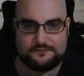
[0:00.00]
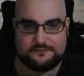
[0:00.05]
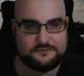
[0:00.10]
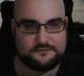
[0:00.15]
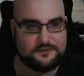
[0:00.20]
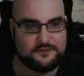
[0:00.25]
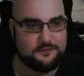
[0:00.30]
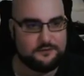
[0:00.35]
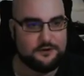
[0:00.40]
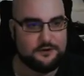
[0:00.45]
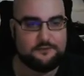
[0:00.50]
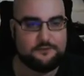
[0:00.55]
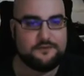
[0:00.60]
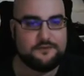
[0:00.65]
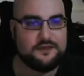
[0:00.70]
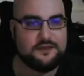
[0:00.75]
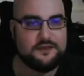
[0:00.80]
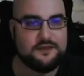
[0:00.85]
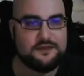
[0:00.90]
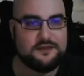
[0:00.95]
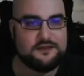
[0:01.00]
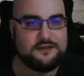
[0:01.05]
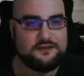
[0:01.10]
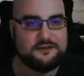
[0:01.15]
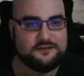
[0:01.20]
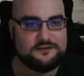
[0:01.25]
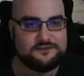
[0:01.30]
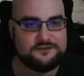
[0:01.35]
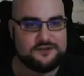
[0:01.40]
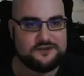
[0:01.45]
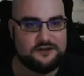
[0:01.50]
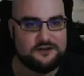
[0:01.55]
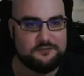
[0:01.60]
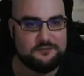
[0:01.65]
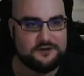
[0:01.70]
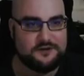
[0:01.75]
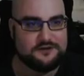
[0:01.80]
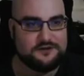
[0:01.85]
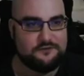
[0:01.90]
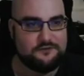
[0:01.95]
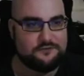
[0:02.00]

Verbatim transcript: There we go. Just kind of bugged out